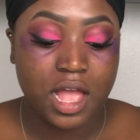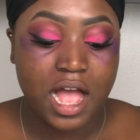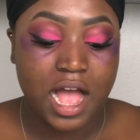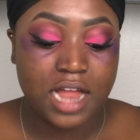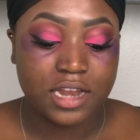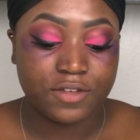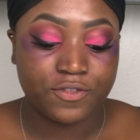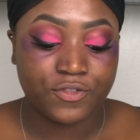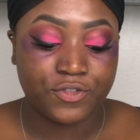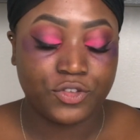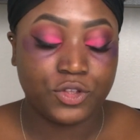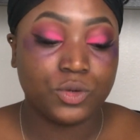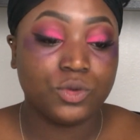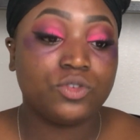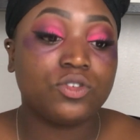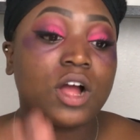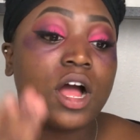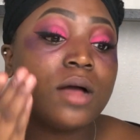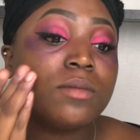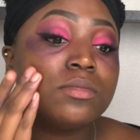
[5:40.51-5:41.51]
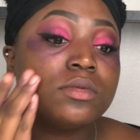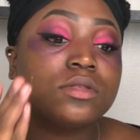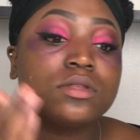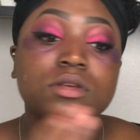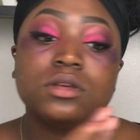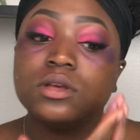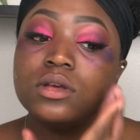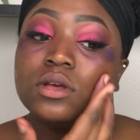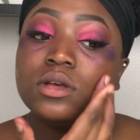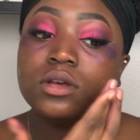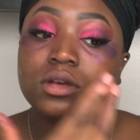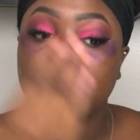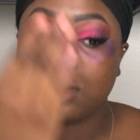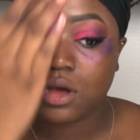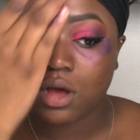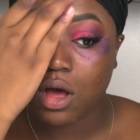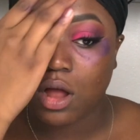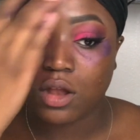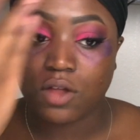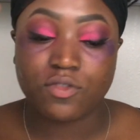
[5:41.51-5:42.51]
Add a few drops
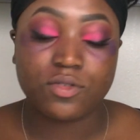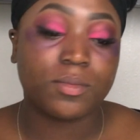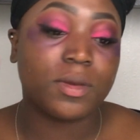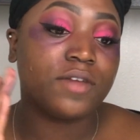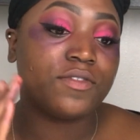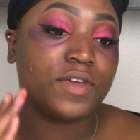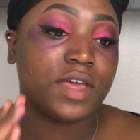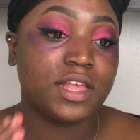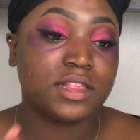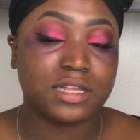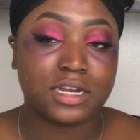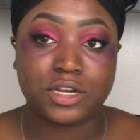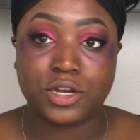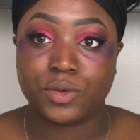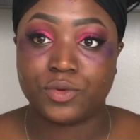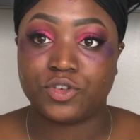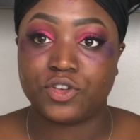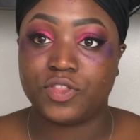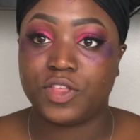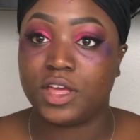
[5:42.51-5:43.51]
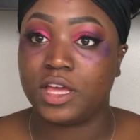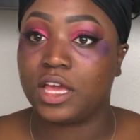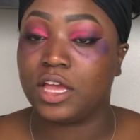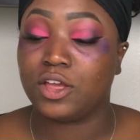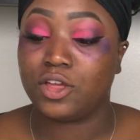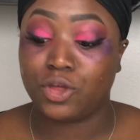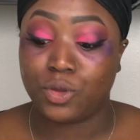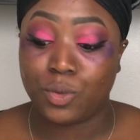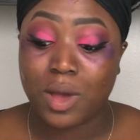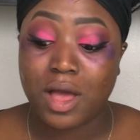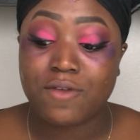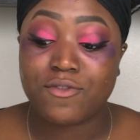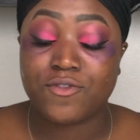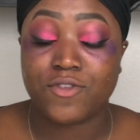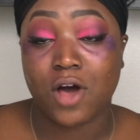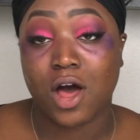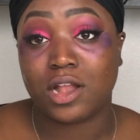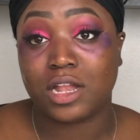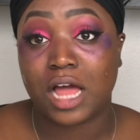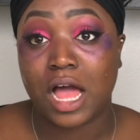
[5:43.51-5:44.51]
all over my face. And I know what you're thinking. You have
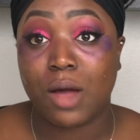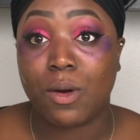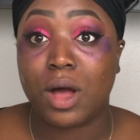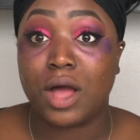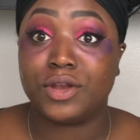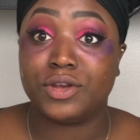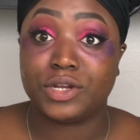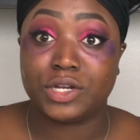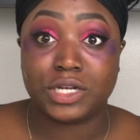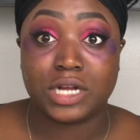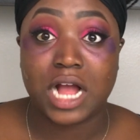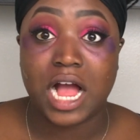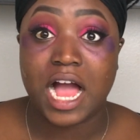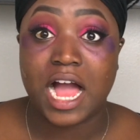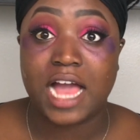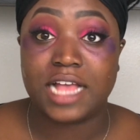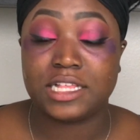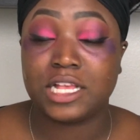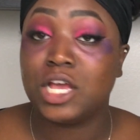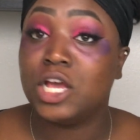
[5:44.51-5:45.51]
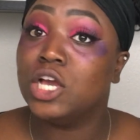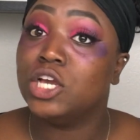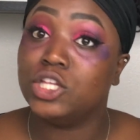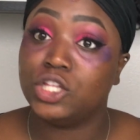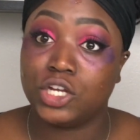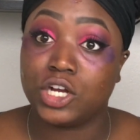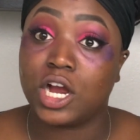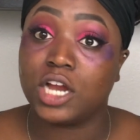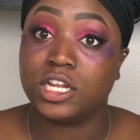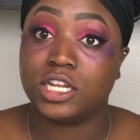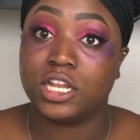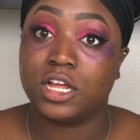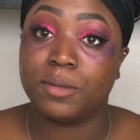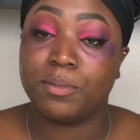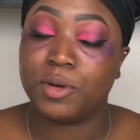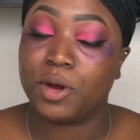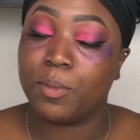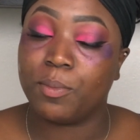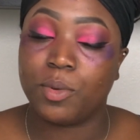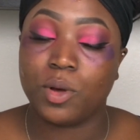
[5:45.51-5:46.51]
fallout under your eyes. You're going to look
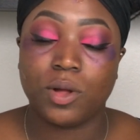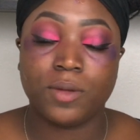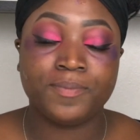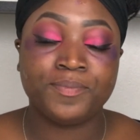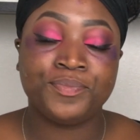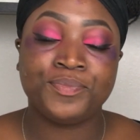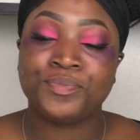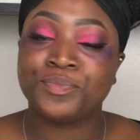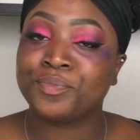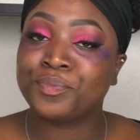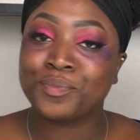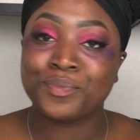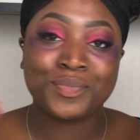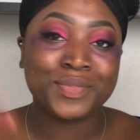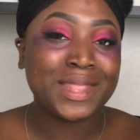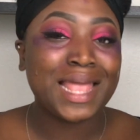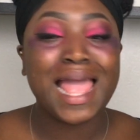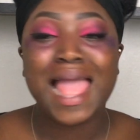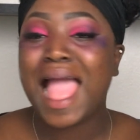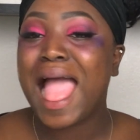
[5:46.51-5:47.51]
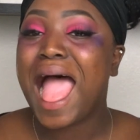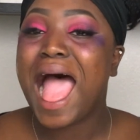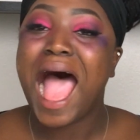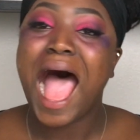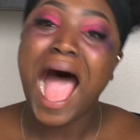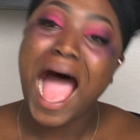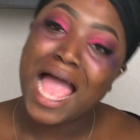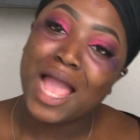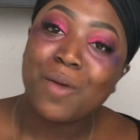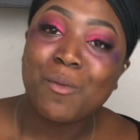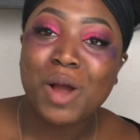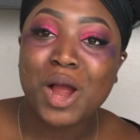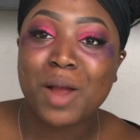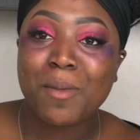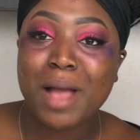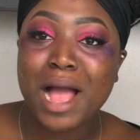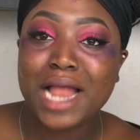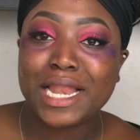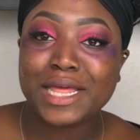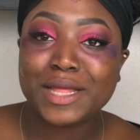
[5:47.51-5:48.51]
purple. I ain't worried
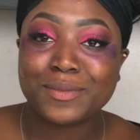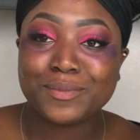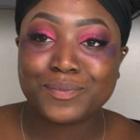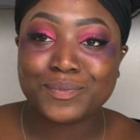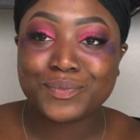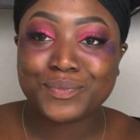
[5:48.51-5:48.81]
about it.